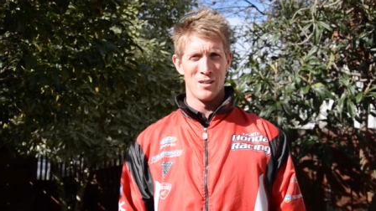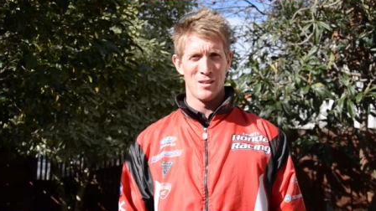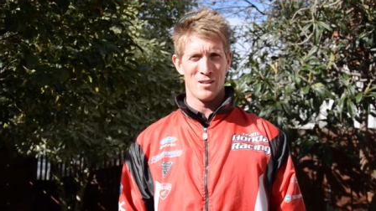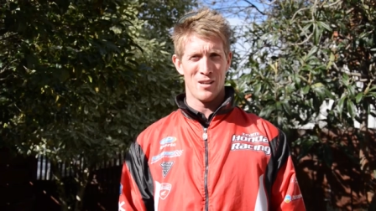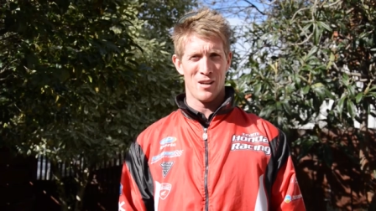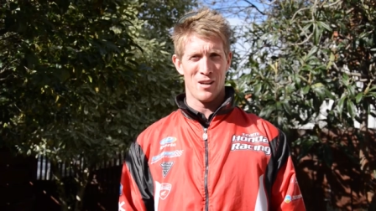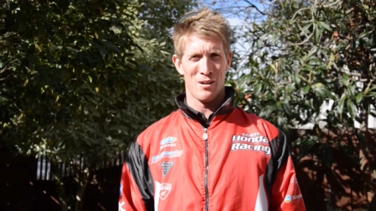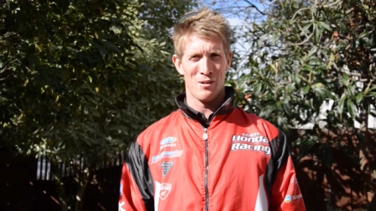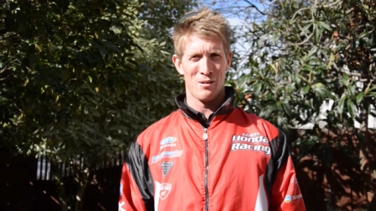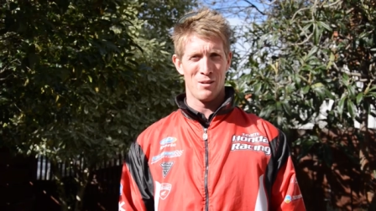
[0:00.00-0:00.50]

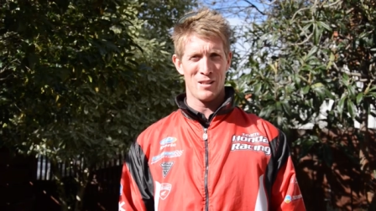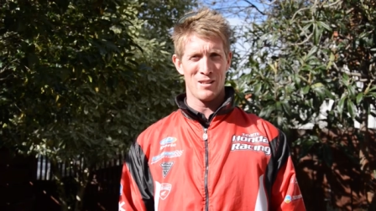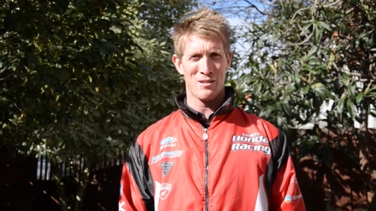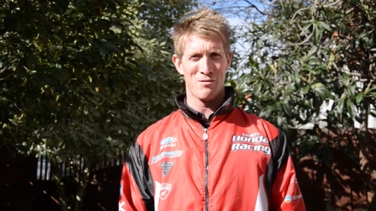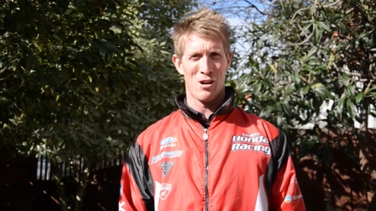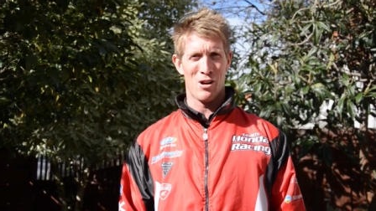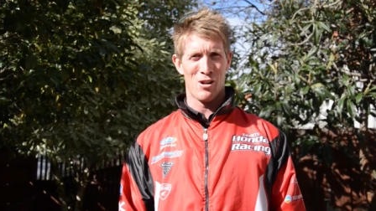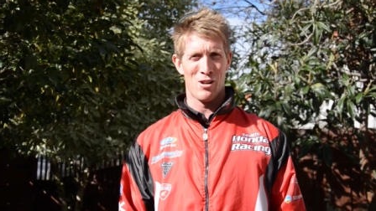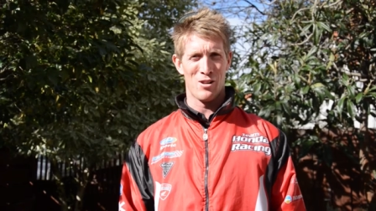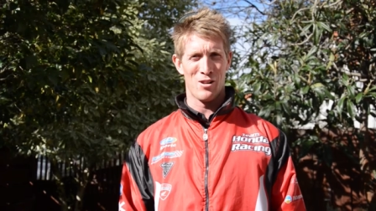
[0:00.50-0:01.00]
So
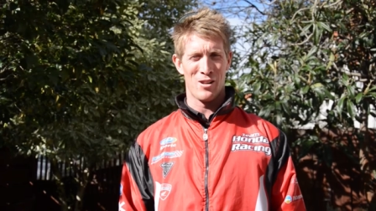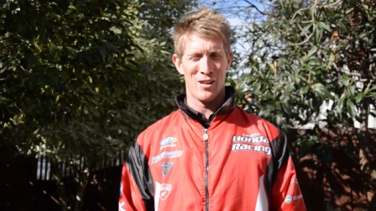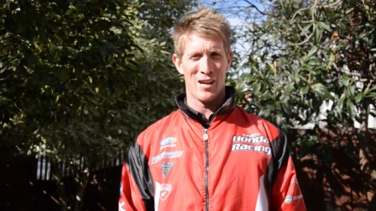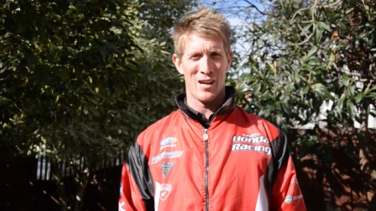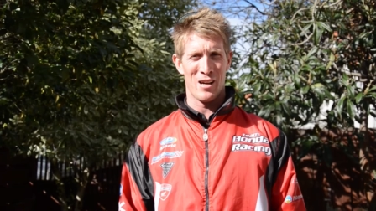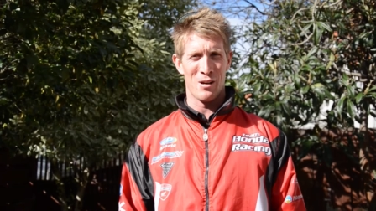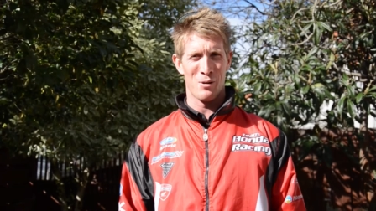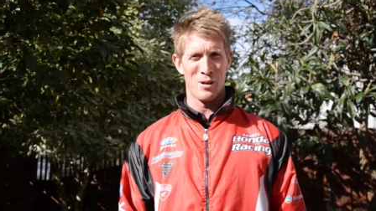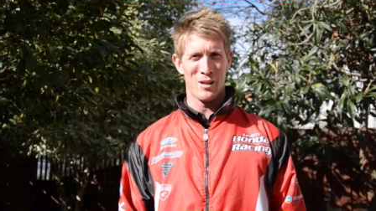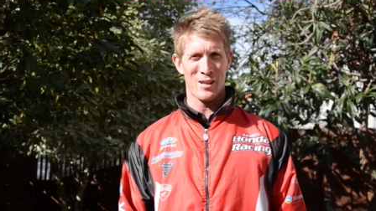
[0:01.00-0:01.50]
let's roll on the
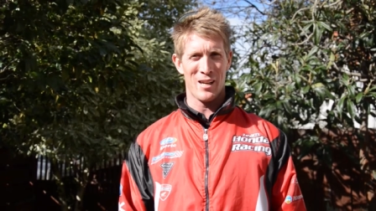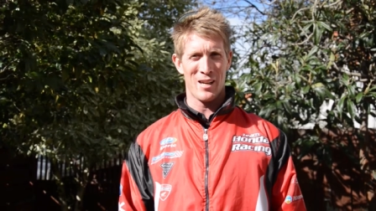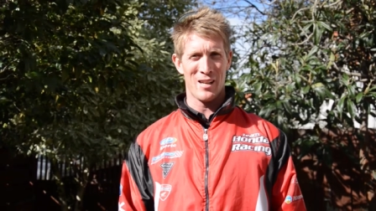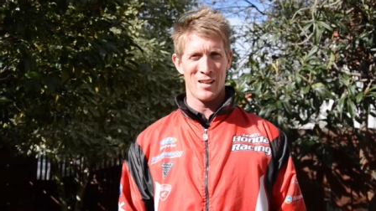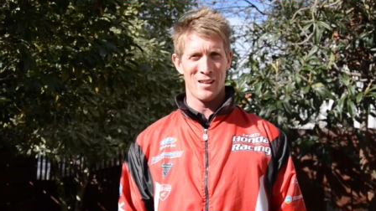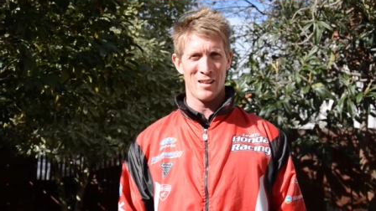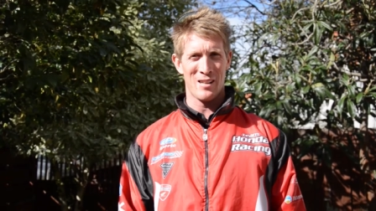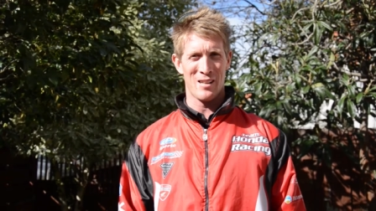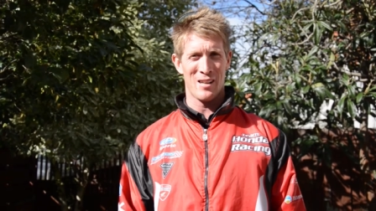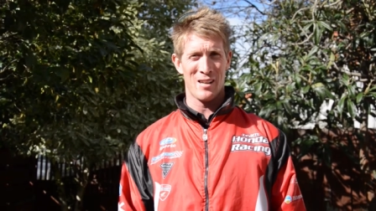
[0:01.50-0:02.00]
uh,
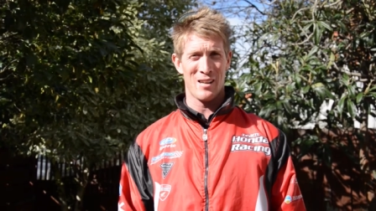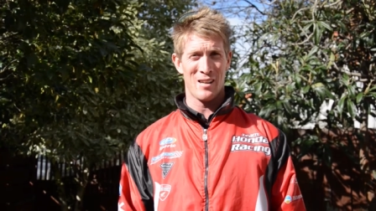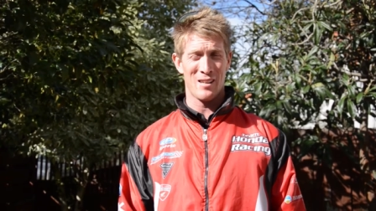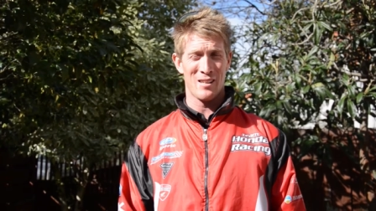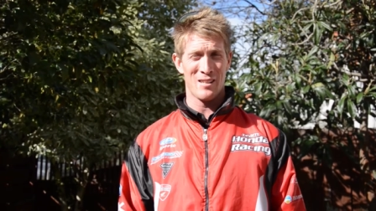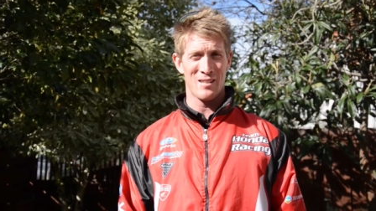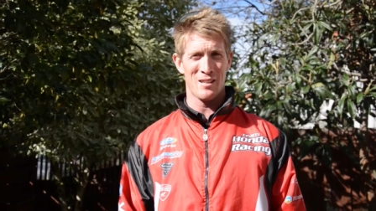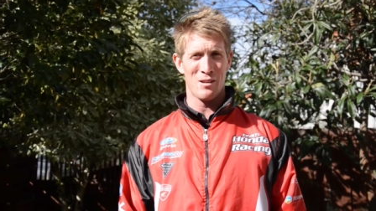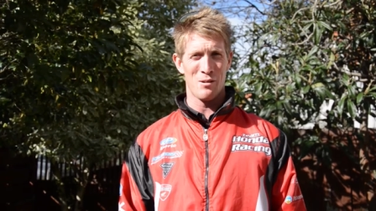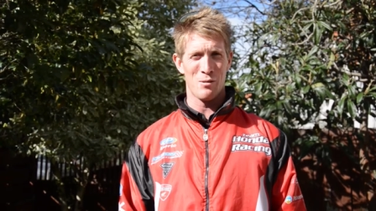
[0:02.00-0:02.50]
weekend and
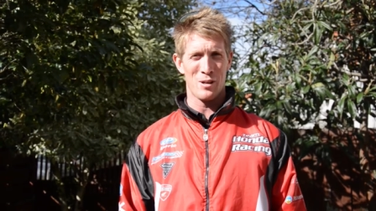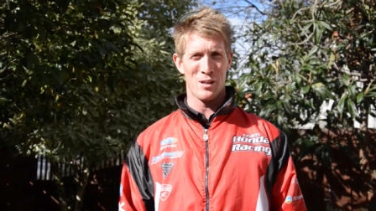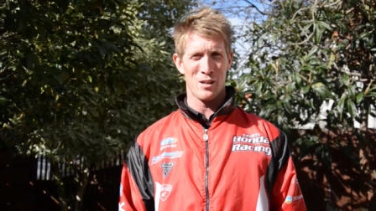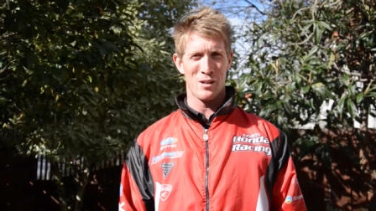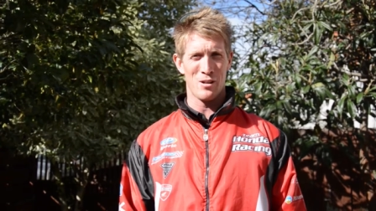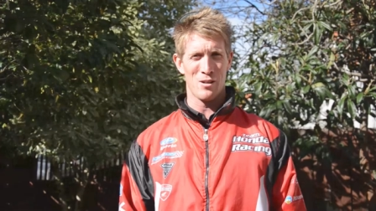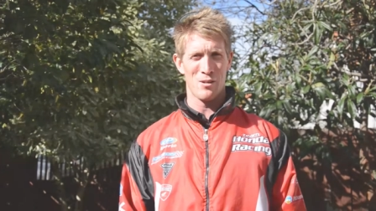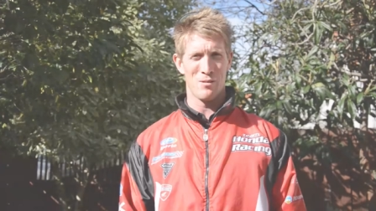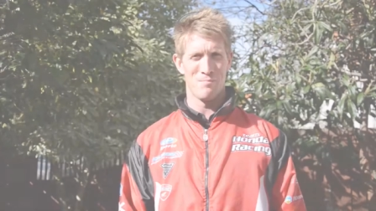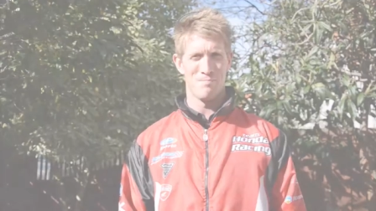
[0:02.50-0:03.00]
uh, see what we
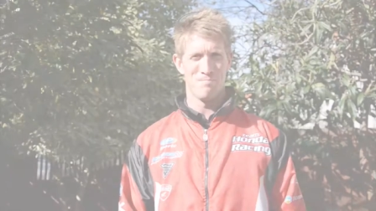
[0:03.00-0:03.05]
can do.